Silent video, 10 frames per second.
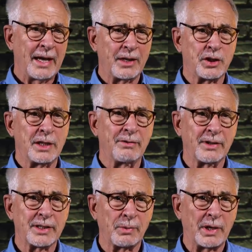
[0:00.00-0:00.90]

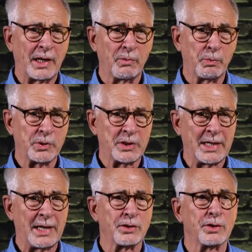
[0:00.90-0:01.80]
achieving some kind of
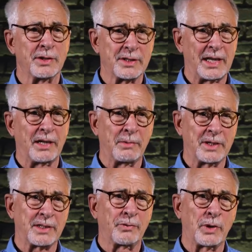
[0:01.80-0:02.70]
potential inside of myself